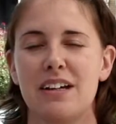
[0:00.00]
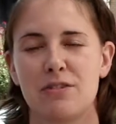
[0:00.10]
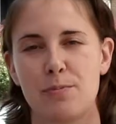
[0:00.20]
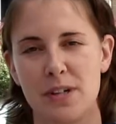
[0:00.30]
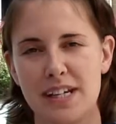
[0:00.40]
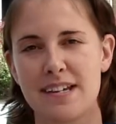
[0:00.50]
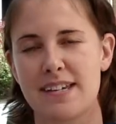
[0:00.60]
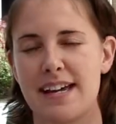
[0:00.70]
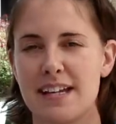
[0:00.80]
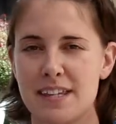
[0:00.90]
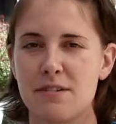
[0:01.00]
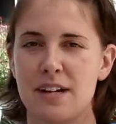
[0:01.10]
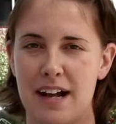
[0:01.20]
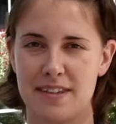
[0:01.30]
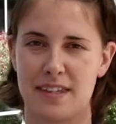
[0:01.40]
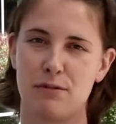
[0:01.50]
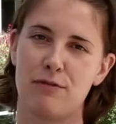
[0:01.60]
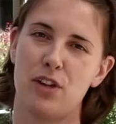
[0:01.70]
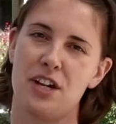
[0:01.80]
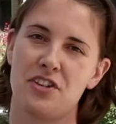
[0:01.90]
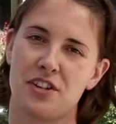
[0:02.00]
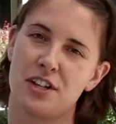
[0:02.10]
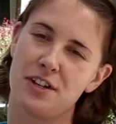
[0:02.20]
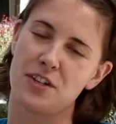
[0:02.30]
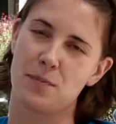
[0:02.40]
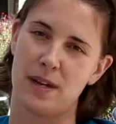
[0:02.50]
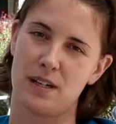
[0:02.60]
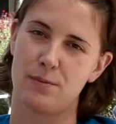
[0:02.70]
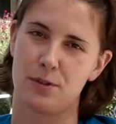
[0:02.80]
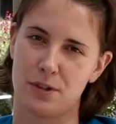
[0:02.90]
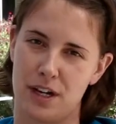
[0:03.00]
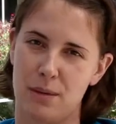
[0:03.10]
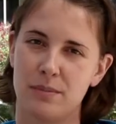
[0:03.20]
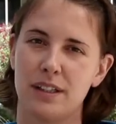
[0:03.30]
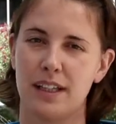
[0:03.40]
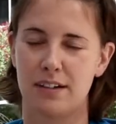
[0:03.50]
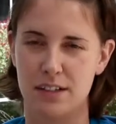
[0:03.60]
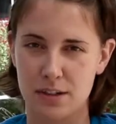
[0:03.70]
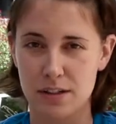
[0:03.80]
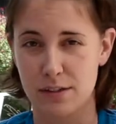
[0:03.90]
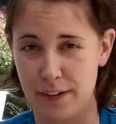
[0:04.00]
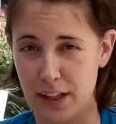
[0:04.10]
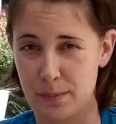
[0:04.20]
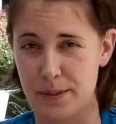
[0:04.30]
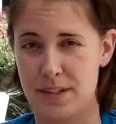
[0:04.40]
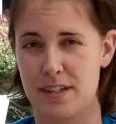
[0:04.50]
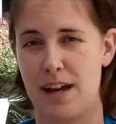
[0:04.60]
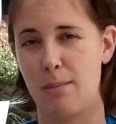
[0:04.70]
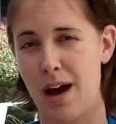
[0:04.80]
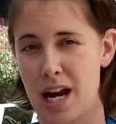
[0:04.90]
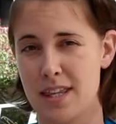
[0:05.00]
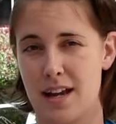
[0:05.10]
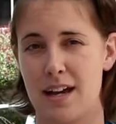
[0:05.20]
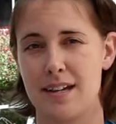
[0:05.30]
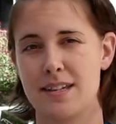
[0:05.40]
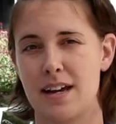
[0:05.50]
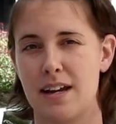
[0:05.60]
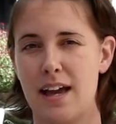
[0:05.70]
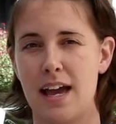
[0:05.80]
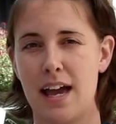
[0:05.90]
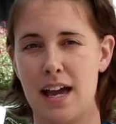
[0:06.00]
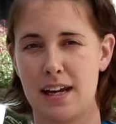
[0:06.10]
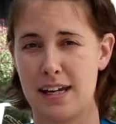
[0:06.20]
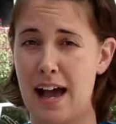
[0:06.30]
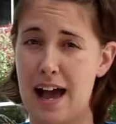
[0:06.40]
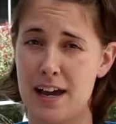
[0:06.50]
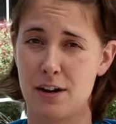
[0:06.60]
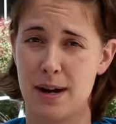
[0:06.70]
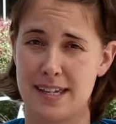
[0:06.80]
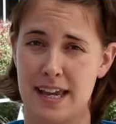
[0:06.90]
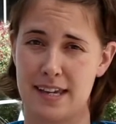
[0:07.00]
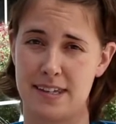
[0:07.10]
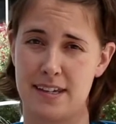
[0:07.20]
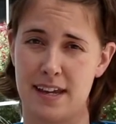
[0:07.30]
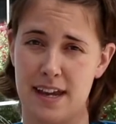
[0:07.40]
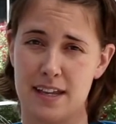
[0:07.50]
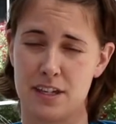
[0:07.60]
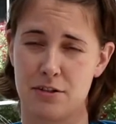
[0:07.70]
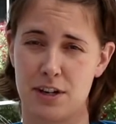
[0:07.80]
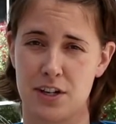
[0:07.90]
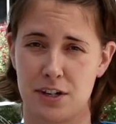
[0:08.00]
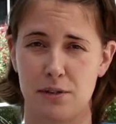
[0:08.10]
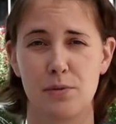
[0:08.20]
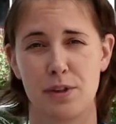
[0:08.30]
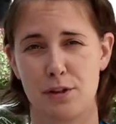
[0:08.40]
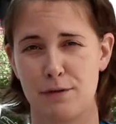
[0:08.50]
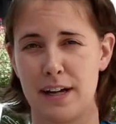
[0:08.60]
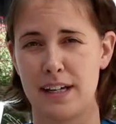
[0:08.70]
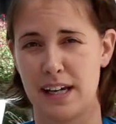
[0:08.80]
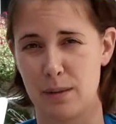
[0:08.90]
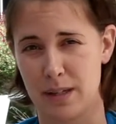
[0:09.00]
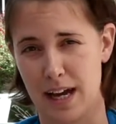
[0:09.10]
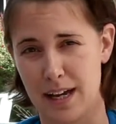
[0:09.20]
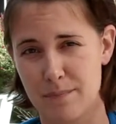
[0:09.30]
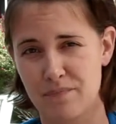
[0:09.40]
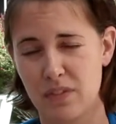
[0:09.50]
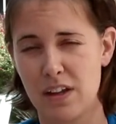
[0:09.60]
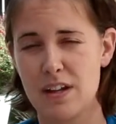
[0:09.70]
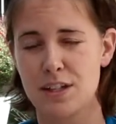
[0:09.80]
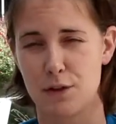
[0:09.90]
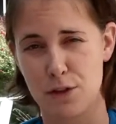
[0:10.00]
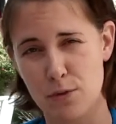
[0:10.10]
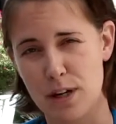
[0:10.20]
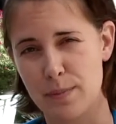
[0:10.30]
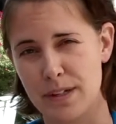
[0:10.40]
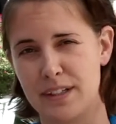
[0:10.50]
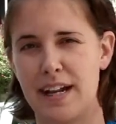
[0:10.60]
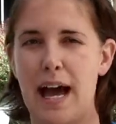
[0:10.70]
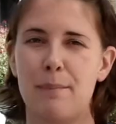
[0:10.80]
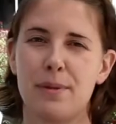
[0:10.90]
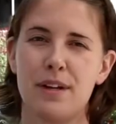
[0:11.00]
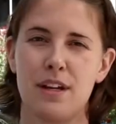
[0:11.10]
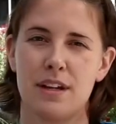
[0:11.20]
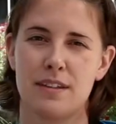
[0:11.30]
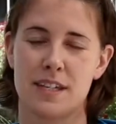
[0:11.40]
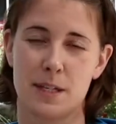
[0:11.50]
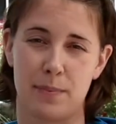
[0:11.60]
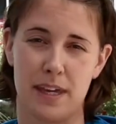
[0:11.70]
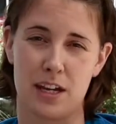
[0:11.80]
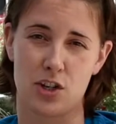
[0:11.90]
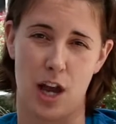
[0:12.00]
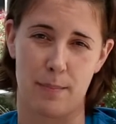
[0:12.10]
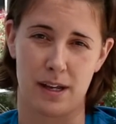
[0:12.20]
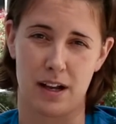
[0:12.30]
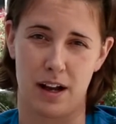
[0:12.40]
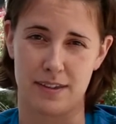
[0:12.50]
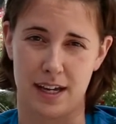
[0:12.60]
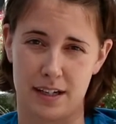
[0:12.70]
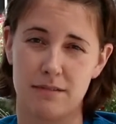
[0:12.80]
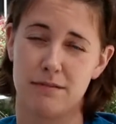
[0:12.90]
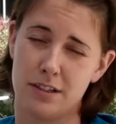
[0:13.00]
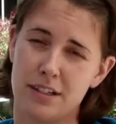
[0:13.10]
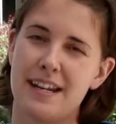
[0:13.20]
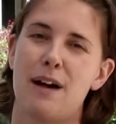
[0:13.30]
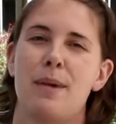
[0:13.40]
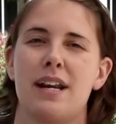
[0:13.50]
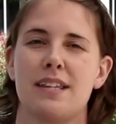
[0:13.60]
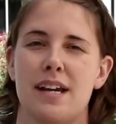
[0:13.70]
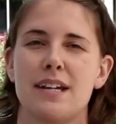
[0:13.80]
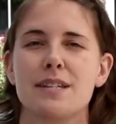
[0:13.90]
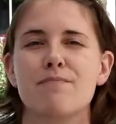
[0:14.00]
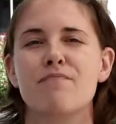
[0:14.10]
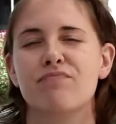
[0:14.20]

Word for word: We're pretty excited to announce that we've launched a closed beta program, allowing you, the developer, to now monetize on any iOS S D K integration with our Finding A P I. So if you want to build an app displaying shopping content, you can now monetize.